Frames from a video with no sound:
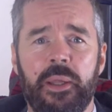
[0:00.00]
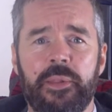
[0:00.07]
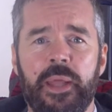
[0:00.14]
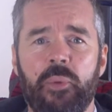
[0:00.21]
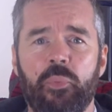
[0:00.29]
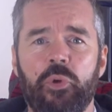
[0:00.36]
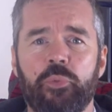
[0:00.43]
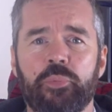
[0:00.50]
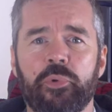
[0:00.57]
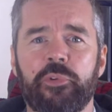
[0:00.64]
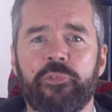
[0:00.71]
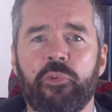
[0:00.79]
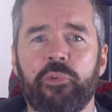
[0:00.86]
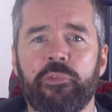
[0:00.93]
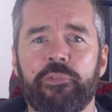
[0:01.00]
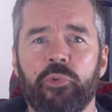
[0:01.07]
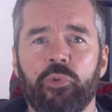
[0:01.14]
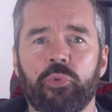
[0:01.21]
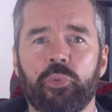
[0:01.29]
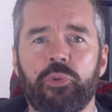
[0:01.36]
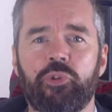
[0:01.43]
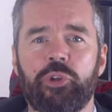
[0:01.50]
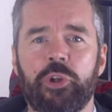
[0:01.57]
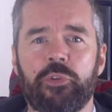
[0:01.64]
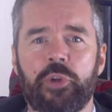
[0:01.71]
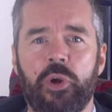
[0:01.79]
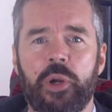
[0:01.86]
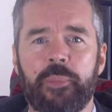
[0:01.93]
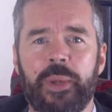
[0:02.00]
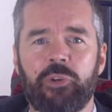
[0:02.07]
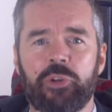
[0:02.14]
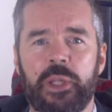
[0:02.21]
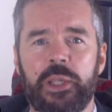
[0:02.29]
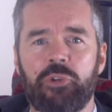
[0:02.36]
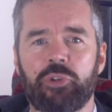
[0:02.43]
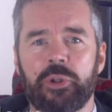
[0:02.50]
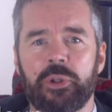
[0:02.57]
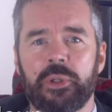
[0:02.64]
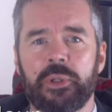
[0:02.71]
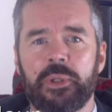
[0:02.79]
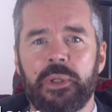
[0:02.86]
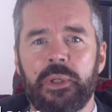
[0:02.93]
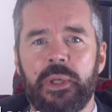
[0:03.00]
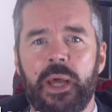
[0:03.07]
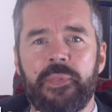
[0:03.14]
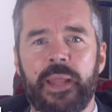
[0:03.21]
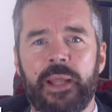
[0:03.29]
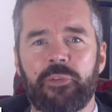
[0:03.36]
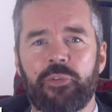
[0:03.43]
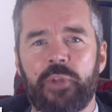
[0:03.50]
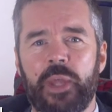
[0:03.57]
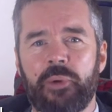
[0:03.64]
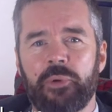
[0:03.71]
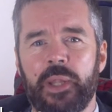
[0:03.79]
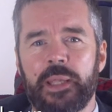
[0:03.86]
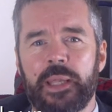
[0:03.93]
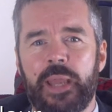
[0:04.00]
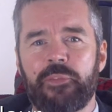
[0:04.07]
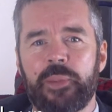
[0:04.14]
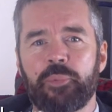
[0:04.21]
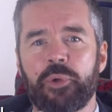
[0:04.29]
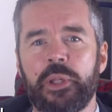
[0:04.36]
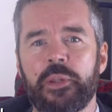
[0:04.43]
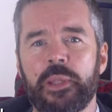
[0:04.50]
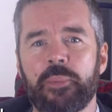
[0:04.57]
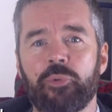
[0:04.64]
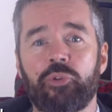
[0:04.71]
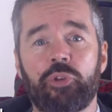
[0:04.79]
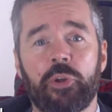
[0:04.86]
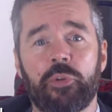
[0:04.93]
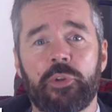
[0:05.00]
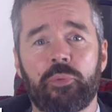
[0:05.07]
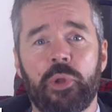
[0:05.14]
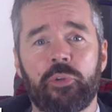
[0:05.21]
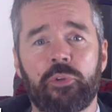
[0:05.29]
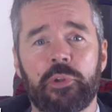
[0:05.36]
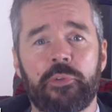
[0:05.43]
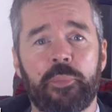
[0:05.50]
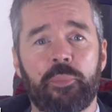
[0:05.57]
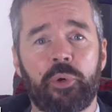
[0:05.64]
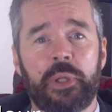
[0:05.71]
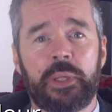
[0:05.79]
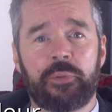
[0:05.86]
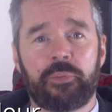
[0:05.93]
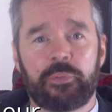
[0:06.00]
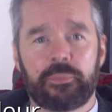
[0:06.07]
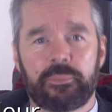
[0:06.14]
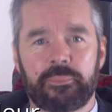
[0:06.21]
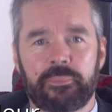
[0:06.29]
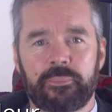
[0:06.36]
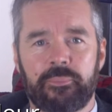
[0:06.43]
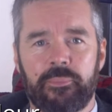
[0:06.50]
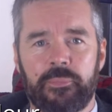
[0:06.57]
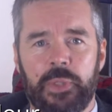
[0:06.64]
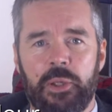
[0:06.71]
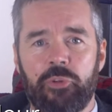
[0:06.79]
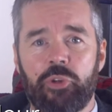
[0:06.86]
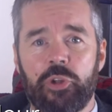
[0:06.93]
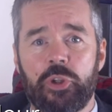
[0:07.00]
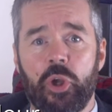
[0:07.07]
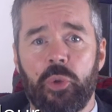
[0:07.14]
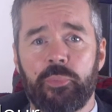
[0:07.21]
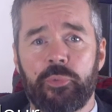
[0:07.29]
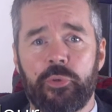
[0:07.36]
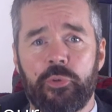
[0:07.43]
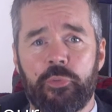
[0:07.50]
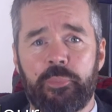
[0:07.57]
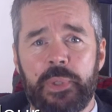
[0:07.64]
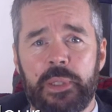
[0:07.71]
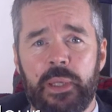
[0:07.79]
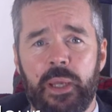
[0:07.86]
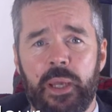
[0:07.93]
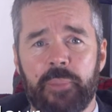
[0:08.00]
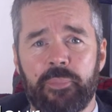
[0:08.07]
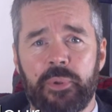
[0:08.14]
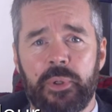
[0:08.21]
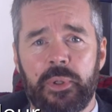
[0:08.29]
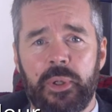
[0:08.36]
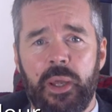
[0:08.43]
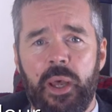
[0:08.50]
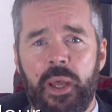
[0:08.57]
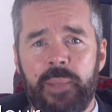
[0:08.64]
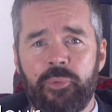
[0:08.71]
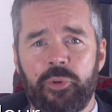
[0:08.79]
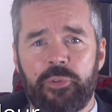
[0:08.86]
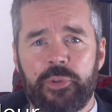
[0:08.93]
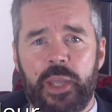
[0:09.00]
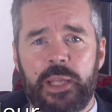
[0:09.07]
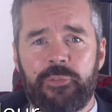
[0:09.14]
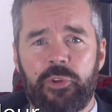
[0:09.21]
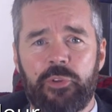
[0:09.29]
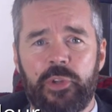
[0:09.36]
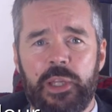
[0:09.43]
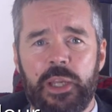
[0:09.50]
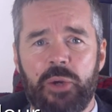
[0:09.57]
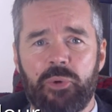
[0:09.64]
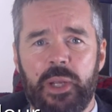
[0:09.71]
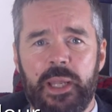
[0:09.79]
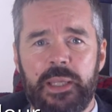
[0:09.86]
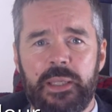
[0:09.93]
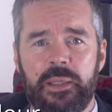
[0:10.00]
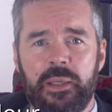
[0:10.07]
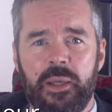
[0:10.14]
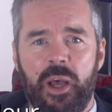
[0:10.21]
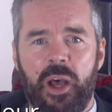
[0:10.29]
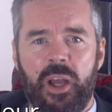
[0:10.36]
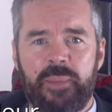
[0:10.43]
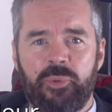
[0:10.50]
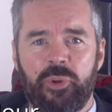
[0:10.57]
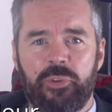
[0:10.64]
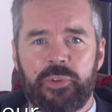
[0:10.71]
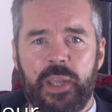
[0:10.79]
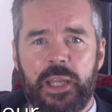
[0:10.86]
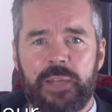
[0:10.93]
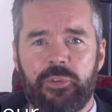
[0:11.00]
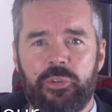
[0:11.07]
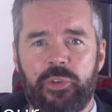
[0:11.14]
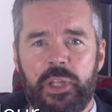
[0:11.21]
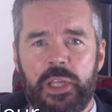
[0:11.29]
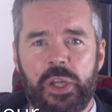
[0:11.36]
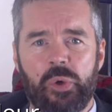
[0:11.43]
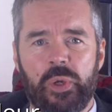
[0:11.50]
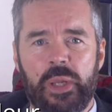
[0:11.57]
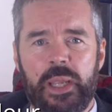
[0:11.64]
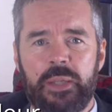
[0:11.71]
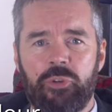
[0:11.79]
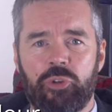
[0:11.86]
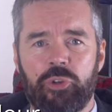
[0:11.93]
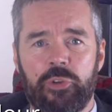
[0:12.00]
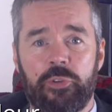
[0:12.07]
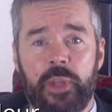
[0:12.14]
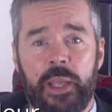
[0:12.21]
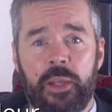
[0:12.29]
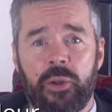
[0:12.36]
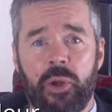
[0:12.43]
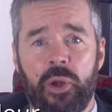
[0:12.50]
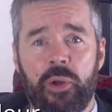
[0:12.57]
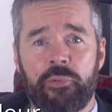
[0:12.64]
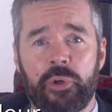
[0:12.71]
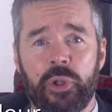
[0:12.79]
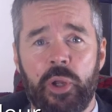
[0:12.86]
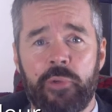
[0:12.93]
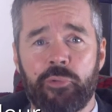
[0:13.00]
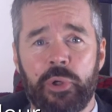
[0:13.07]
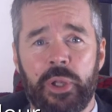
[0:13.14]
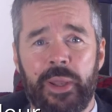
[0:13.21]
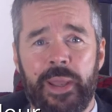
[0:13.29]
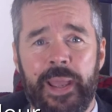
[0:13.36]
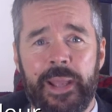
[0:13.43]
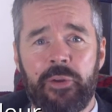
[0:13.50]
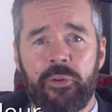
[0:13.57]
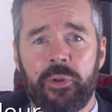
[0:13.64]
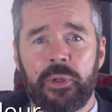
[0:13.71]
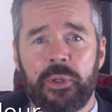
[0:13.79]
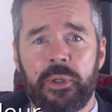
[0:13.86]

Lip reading: That whisper of footfalls was just her imagination. And that sound like heavy breathing was just the rustle of the breeze. She gulped and speeded up. I'm not scared of a silly old lane. I'm not scared of a silly old lane, she said over and over in her head.